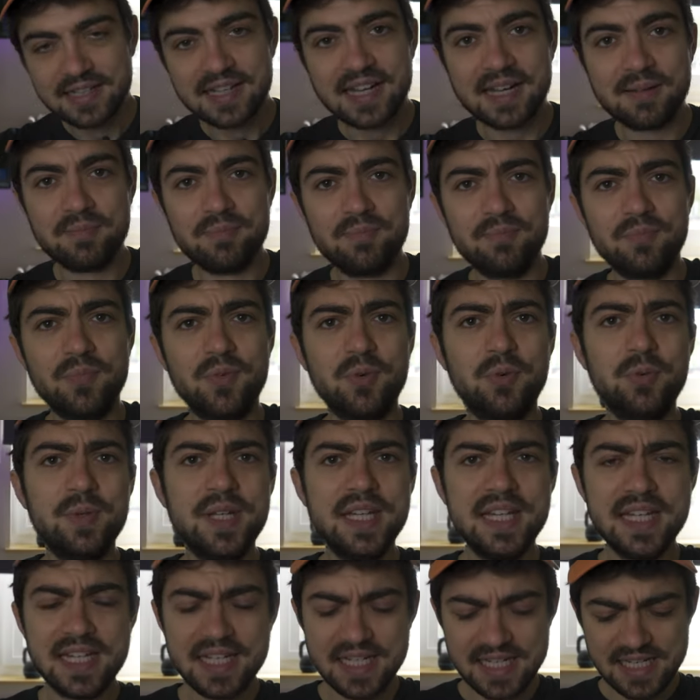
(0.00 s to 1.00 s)
I'm
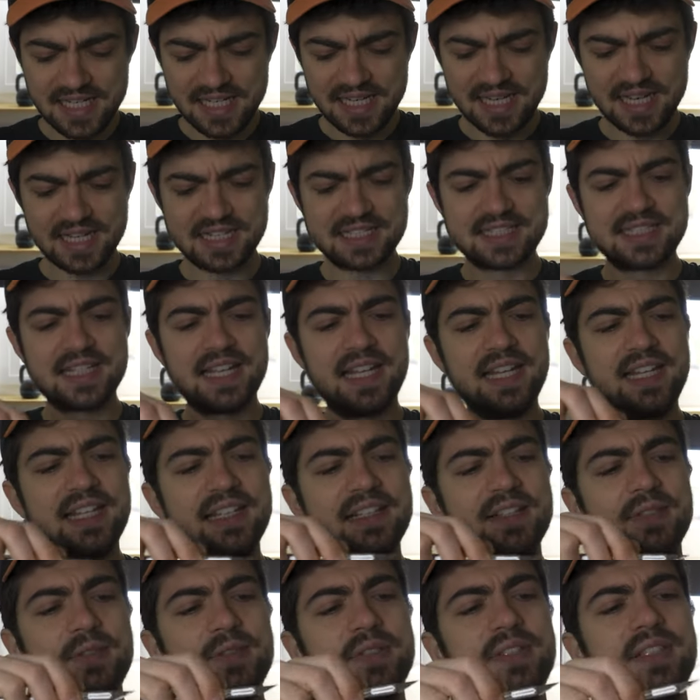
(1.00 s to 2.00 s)
really
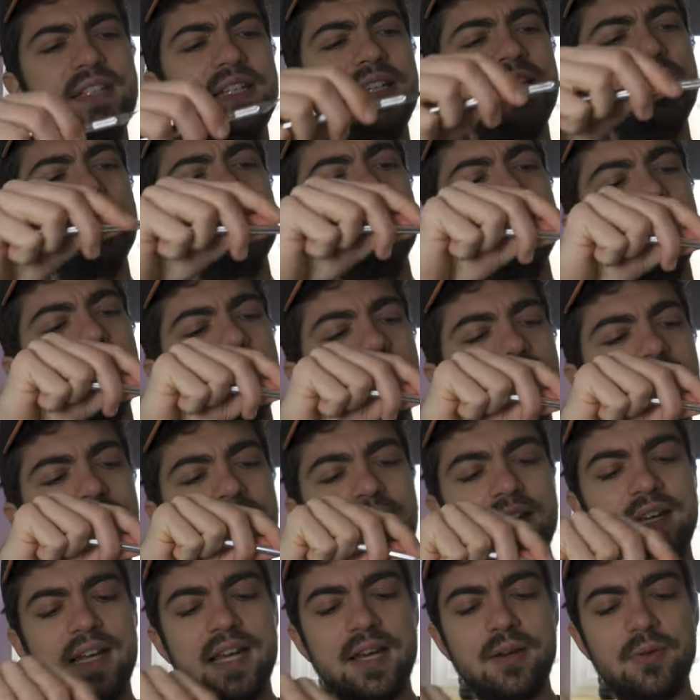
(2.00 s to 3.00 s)
excited to see
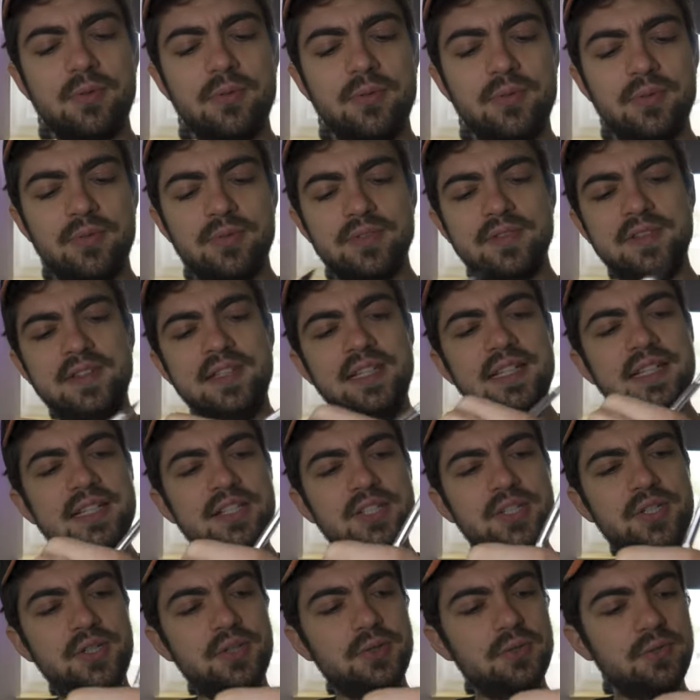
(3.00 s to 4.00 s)
how
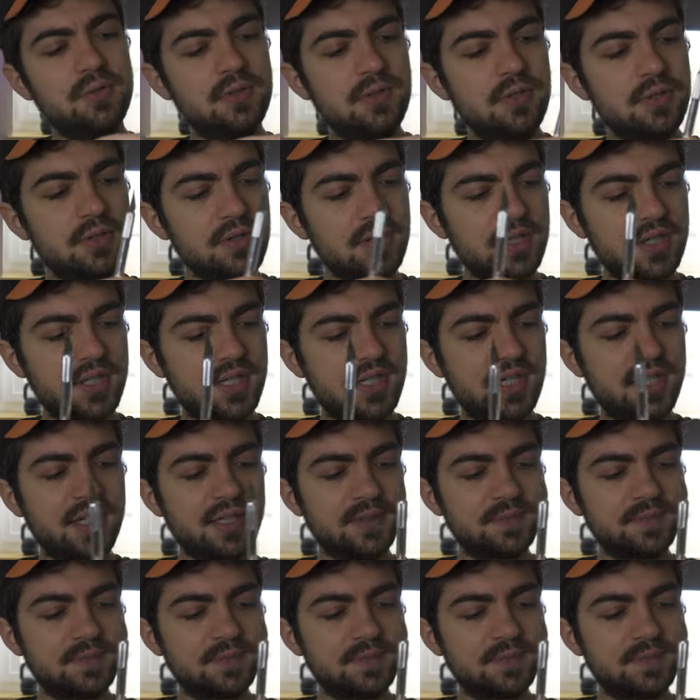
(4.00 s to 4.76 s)
these shoes look.